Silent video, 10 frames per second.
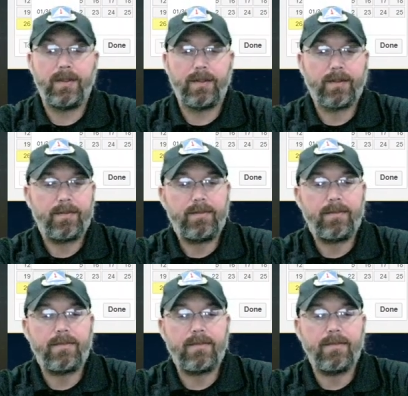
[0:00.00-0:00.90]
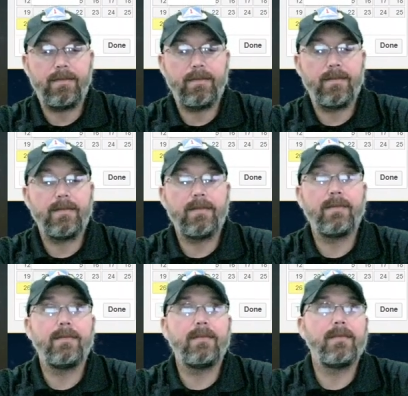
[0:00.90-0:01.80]

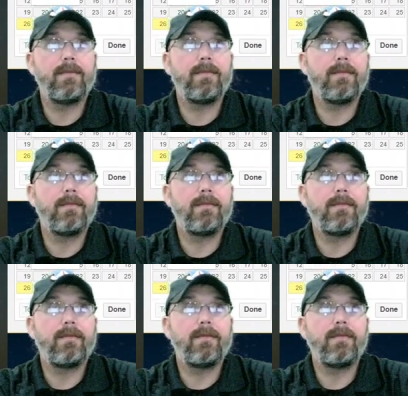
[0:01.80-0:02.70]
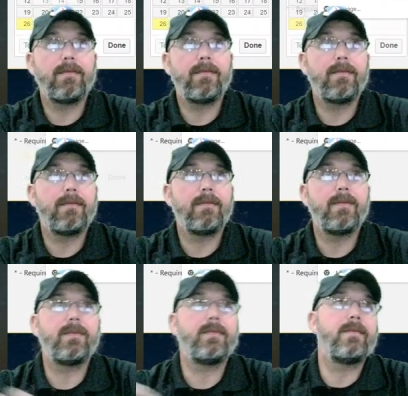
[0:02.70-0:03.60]

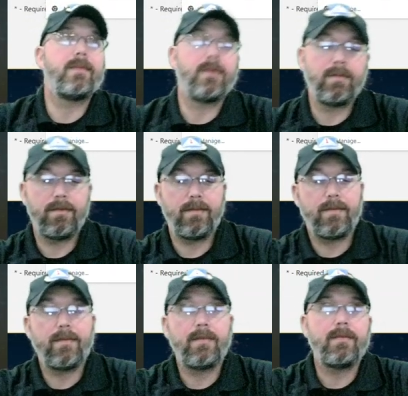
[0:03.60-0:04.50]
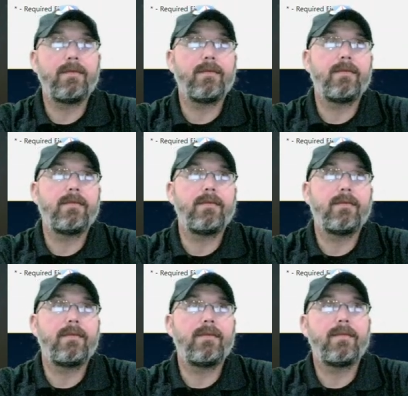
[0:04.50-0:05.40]

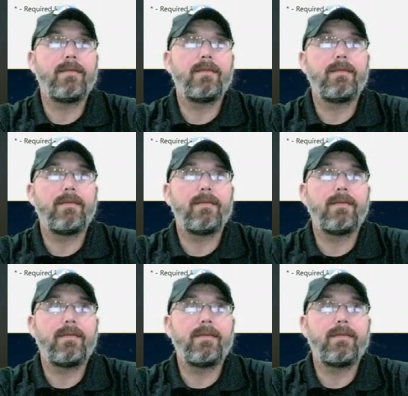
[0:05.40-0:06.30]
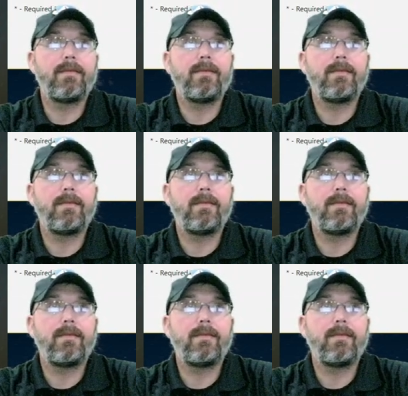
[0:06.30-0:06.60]
Nobody speaks.